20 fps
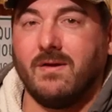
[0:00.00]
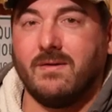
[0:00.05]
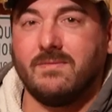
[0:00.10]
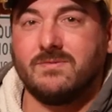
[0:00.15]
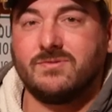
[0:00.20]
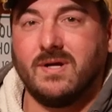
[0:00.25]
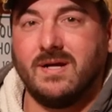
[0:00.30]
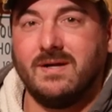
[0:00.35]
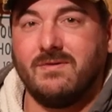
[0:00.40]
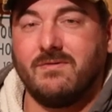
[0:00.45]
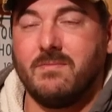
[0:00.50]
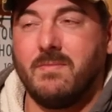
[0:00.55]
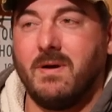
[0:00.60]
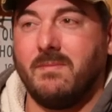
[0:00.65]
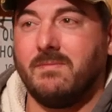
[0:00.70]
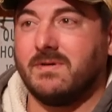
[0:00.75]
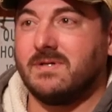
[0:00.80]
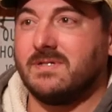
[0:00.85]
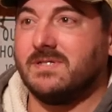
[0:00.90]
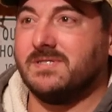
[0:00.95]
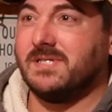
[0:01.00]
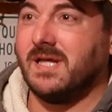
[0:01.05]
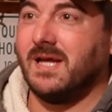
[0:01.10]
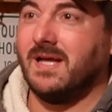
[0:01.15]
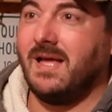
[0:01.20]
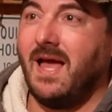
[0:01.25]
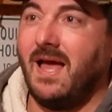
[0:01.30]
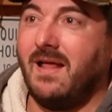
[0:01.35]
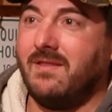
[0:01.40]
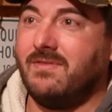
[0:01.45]
And I'm trying to remember because I
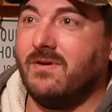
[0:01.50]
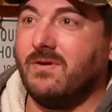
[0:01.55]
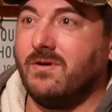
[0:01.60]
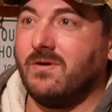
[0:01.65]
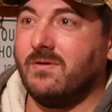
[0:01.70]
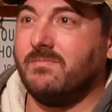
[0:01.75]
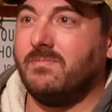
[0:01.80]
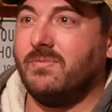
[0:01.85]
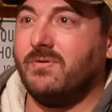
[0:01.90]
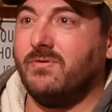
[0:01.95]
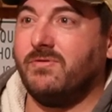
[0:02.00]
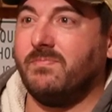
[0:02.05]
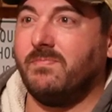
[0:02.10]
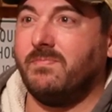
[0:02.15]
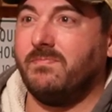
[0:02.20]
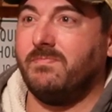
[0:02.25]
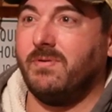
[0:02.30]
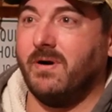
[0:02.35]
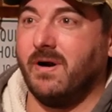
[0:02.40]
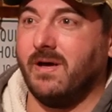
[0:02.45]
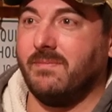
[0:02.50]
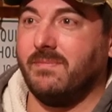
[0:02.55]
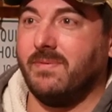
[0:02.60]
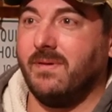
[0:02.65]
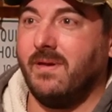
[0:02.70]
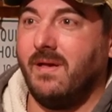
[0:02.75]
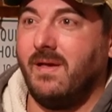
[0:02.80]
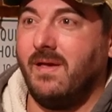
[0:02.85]
had the Herb Booth pipe,